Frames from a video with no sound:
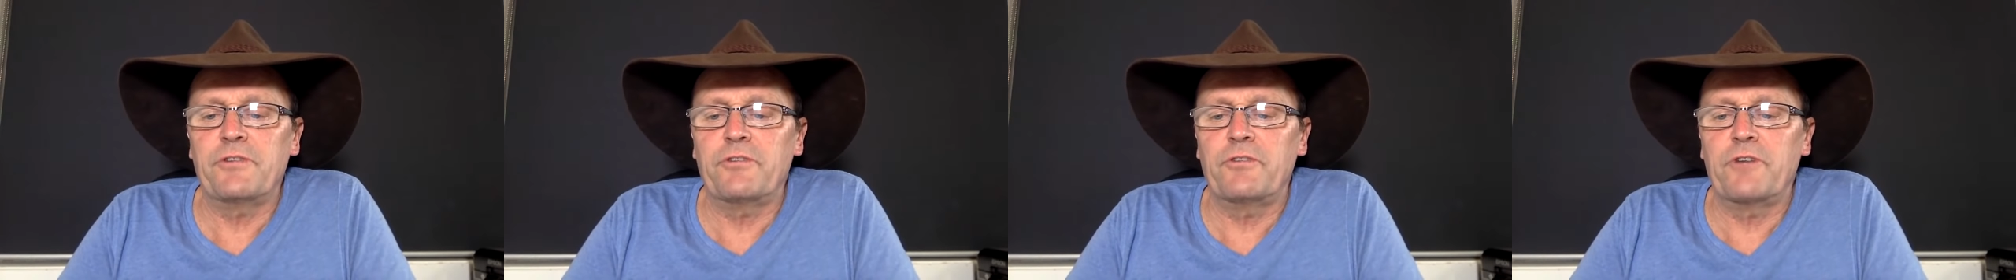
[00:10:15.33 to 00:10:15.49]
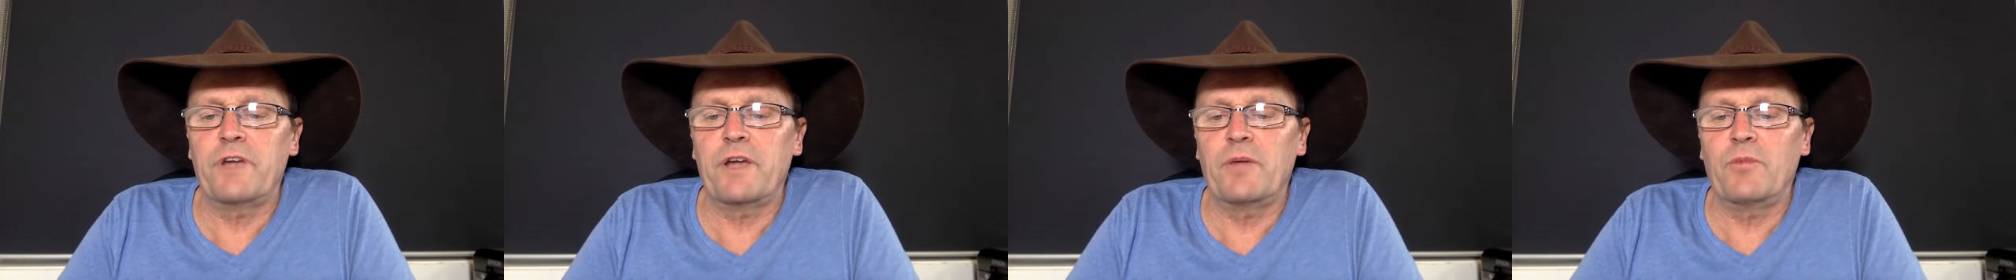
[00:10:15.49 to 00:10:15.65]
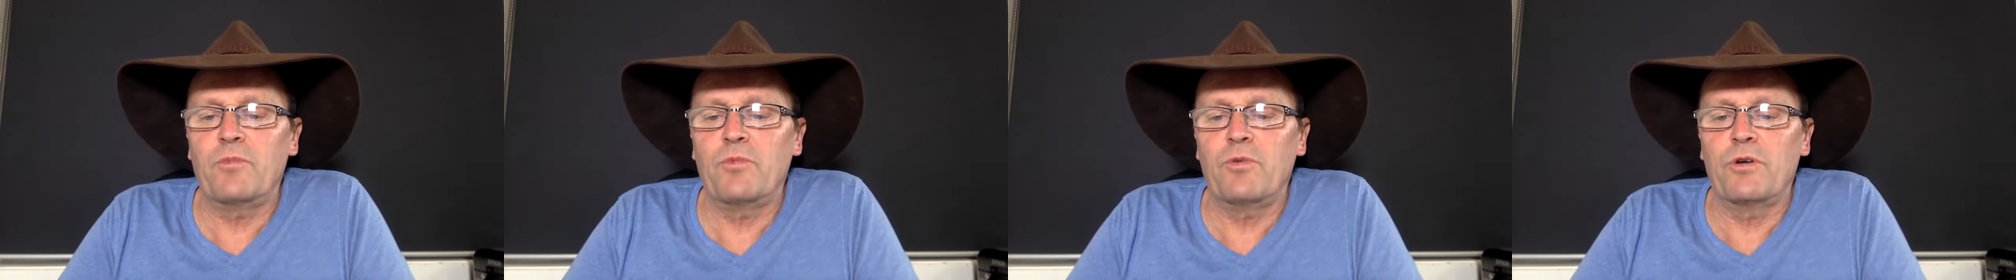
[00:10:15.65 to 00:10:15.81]

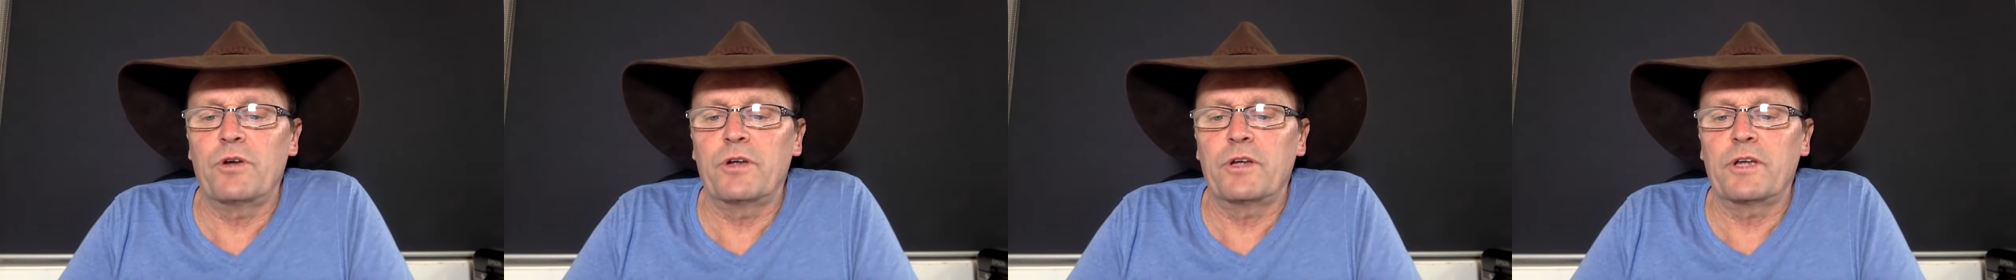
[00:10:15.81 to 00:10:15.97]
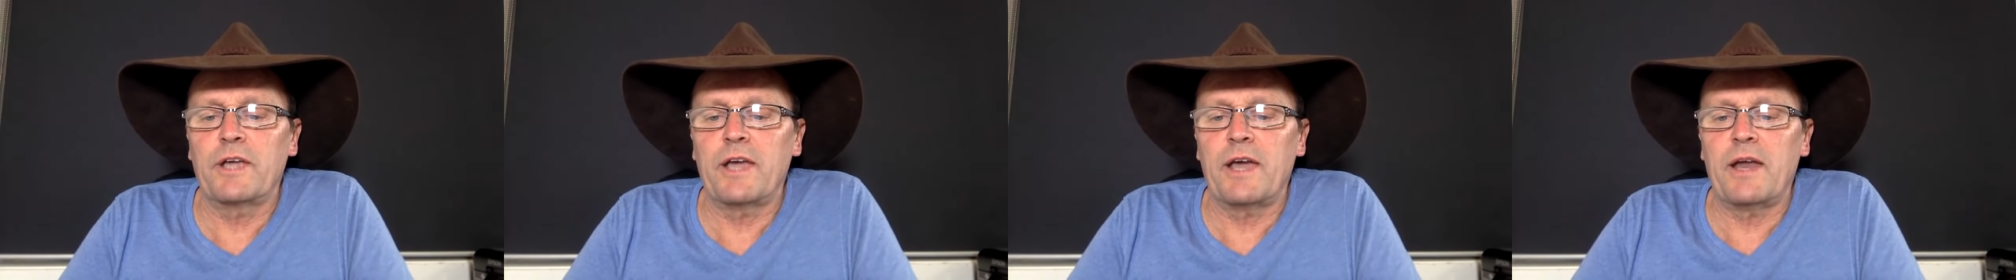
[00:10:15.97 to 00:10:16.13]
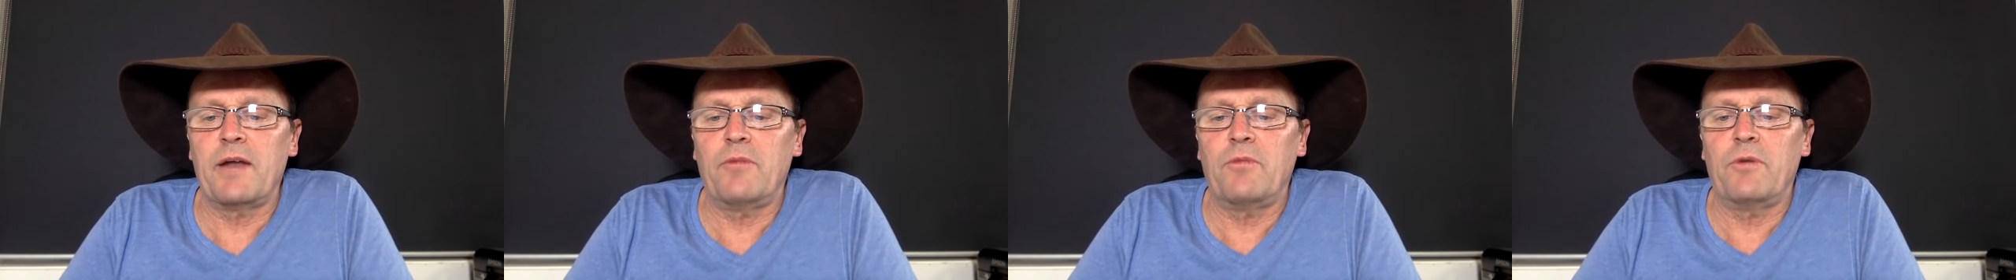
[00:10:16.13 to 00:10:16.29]
around
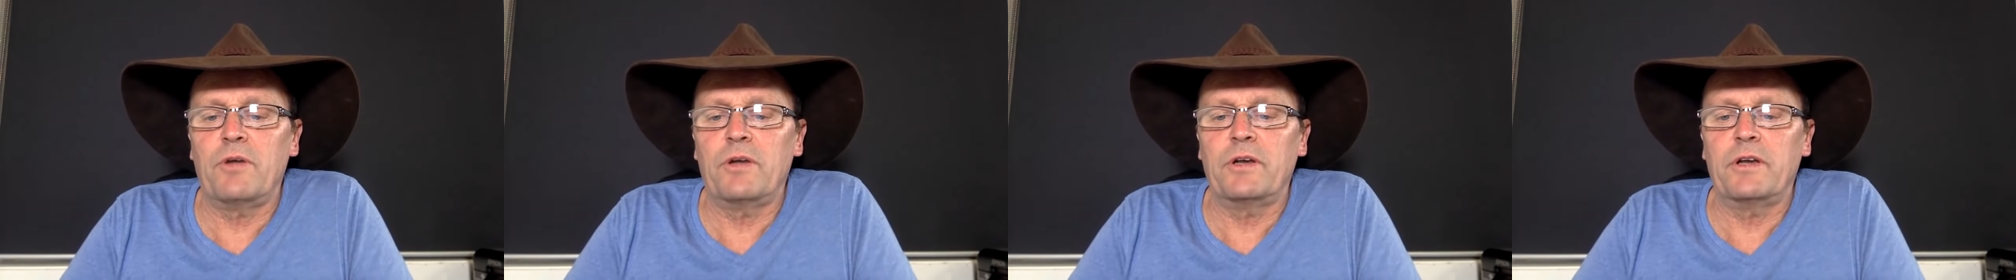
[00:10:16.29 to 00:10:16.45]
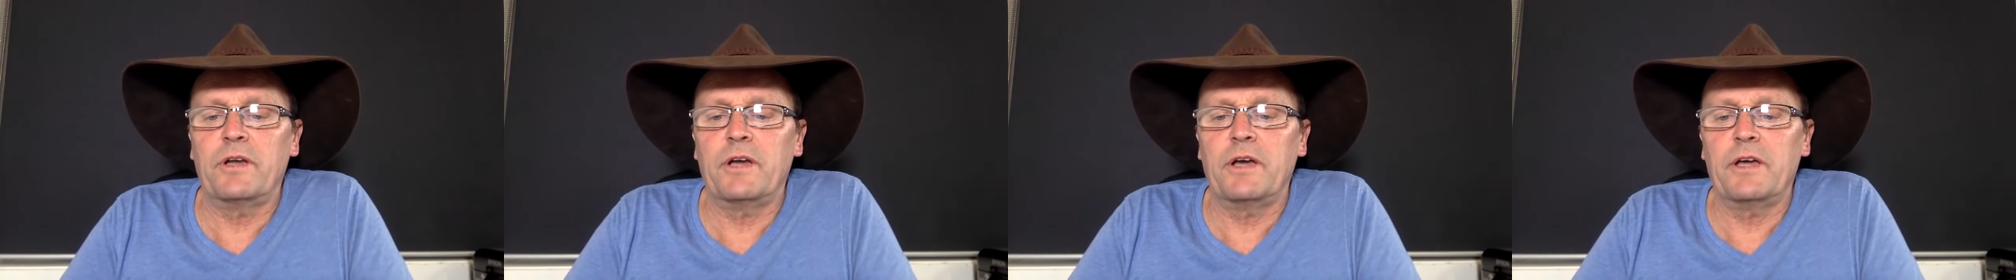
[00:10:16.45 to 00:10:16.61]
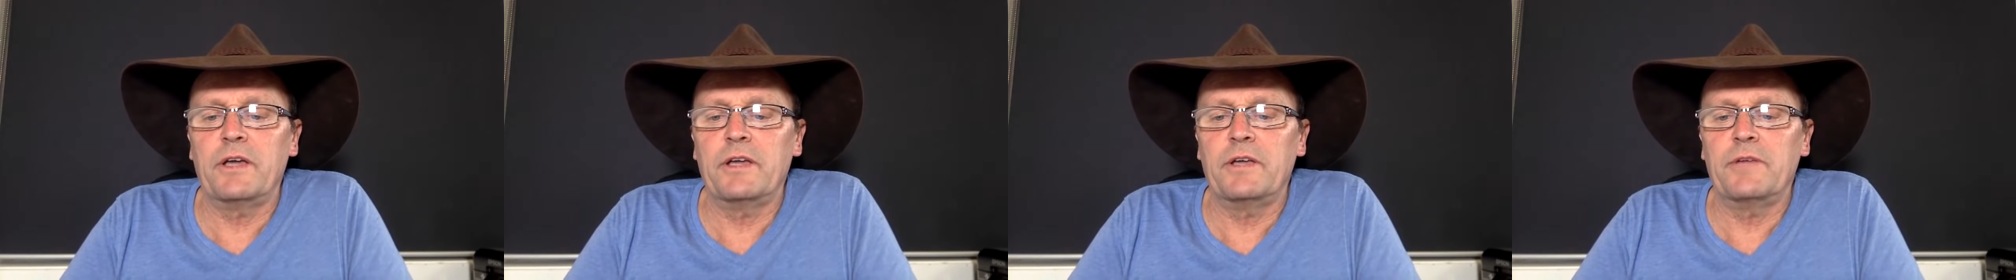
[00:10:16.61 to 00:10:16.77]
Wanangatta one
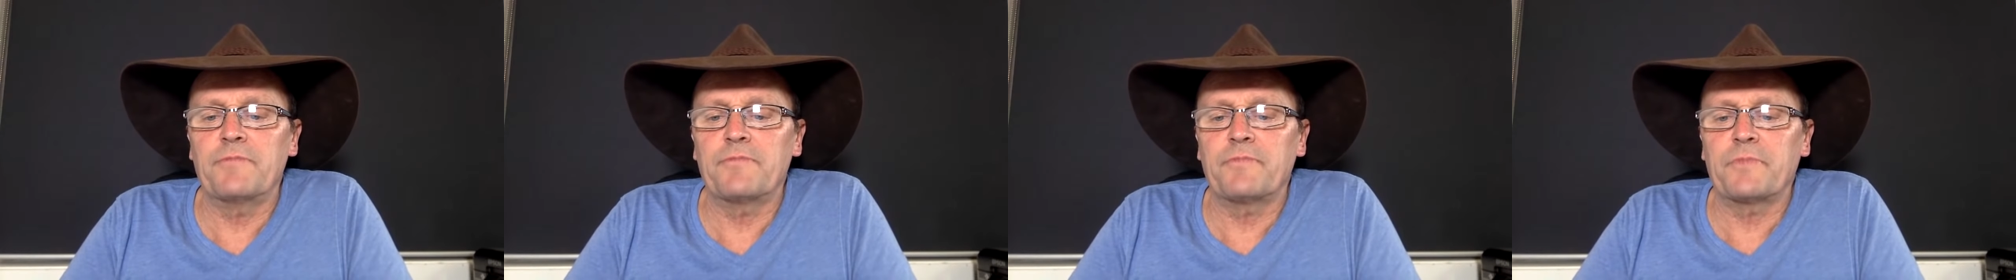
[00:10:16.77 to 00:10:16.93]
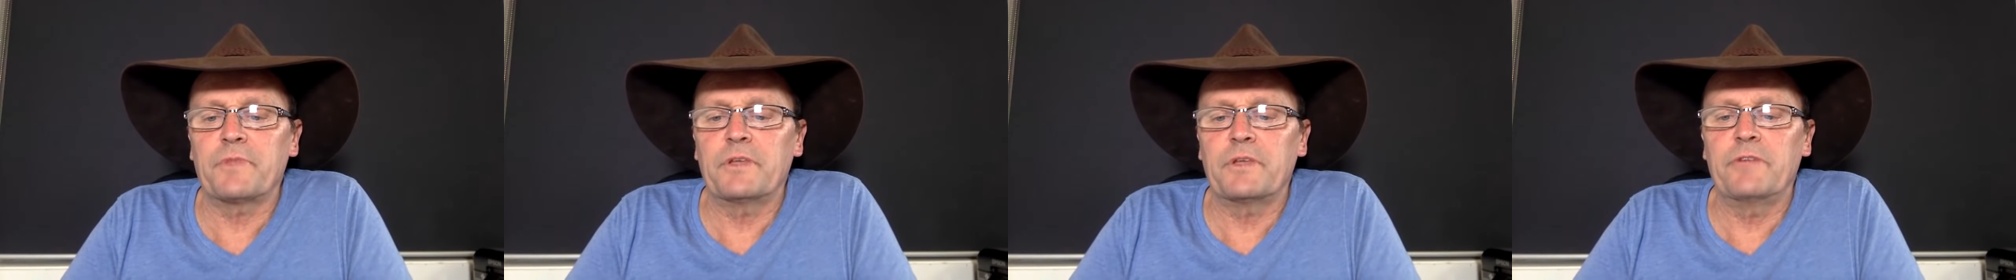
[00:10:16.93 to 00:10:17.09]
day